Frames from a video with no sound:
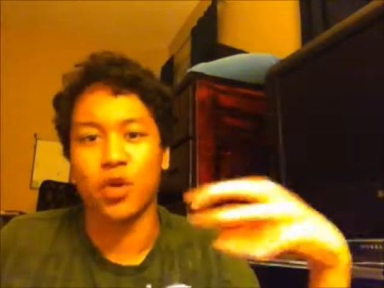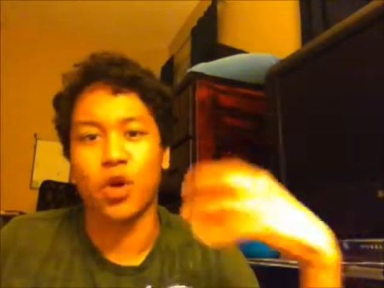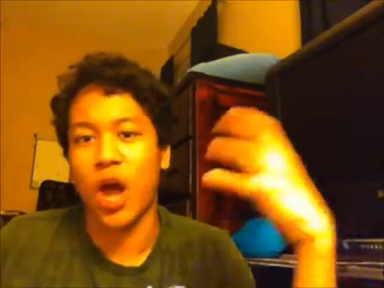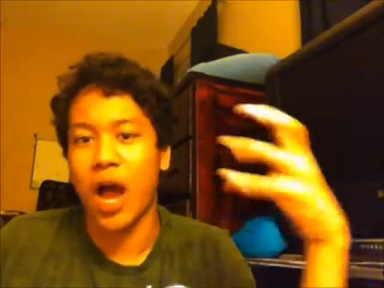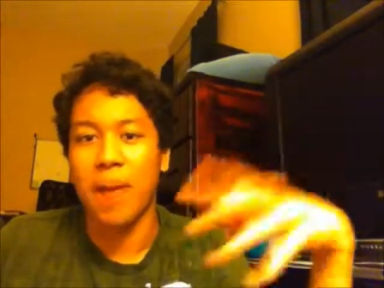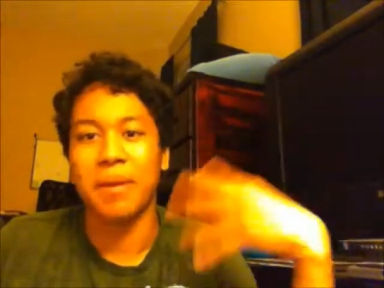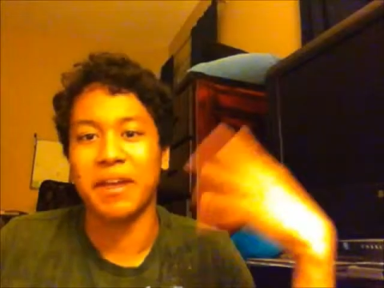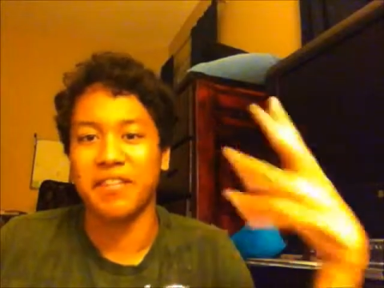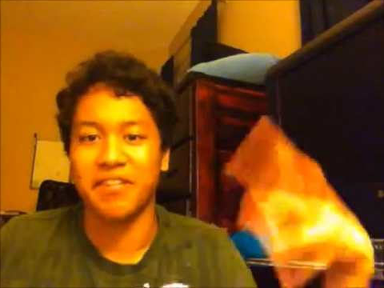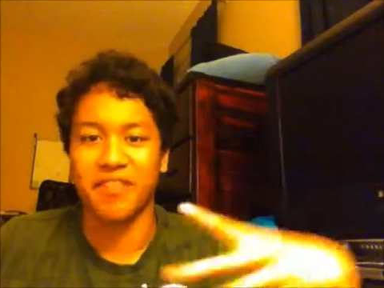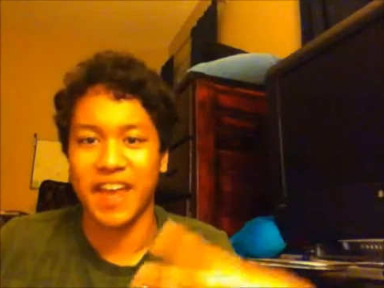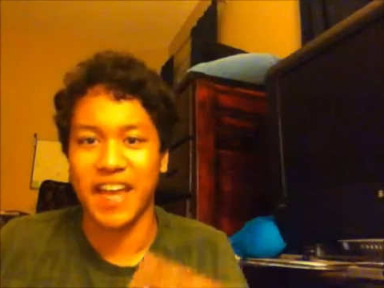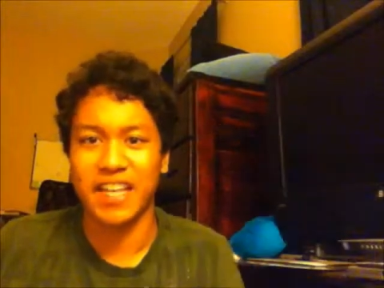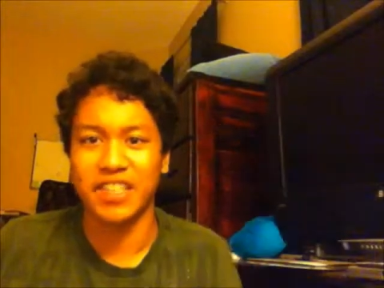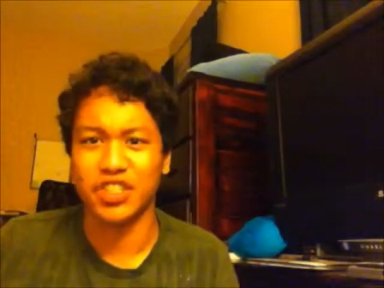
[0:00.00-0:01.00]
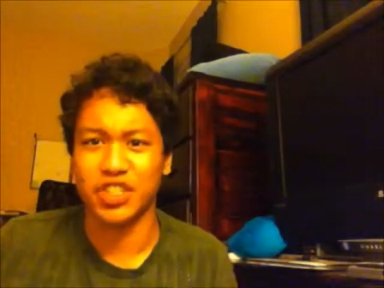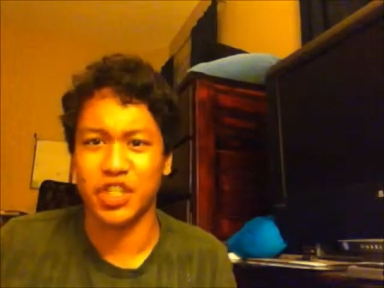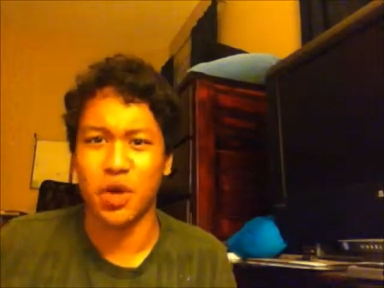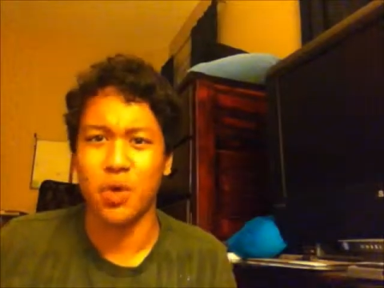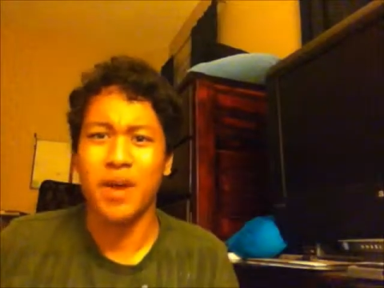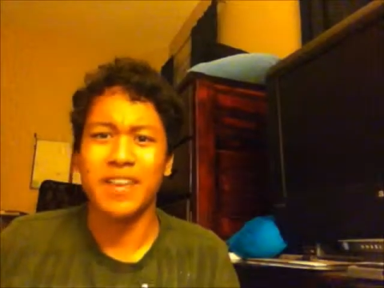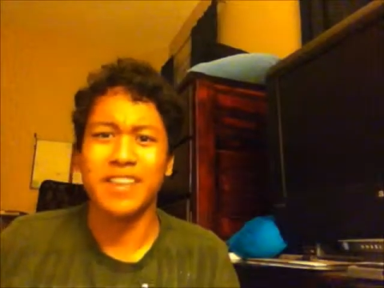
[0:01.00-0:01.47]
comic fans,
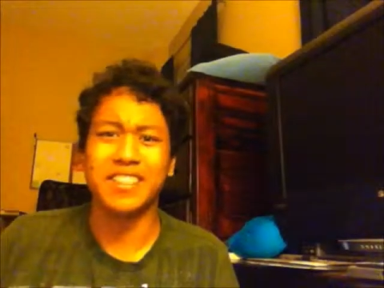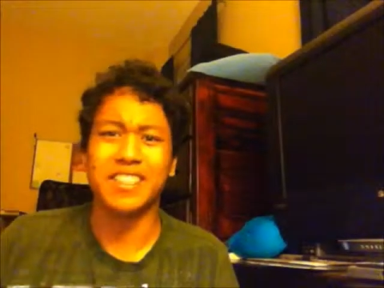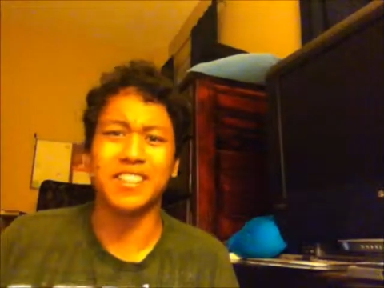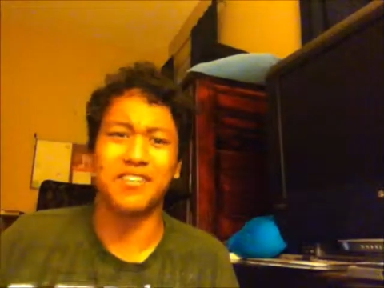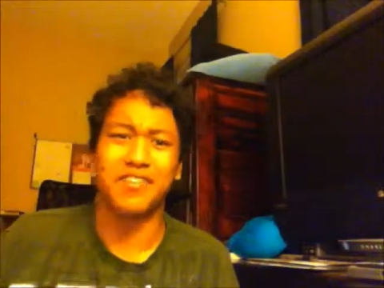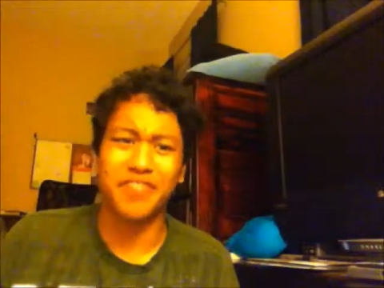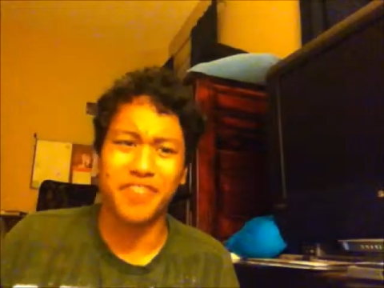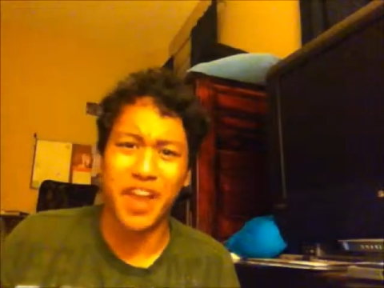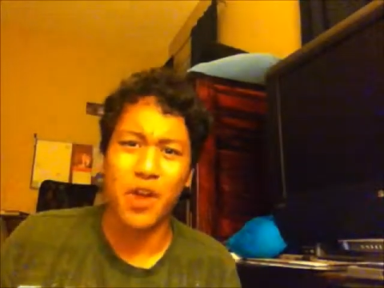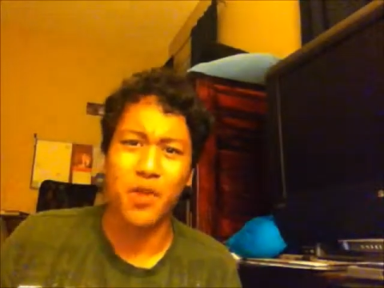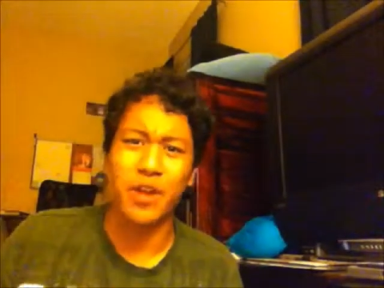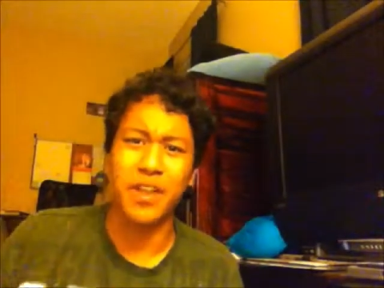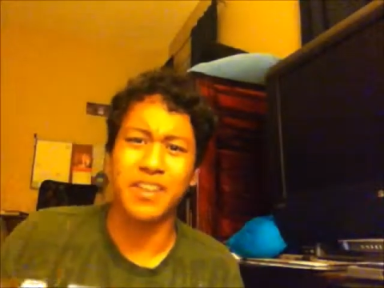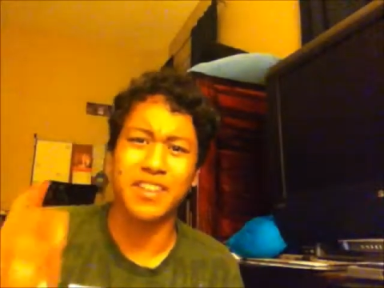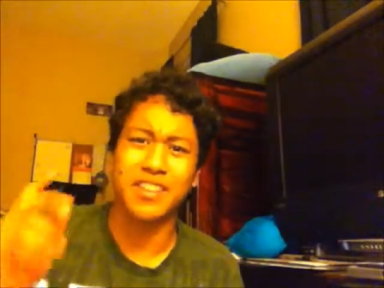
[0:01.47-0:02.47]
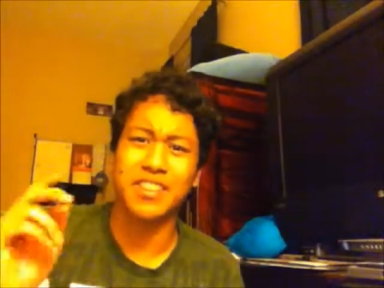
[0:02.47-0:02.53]
This is a very,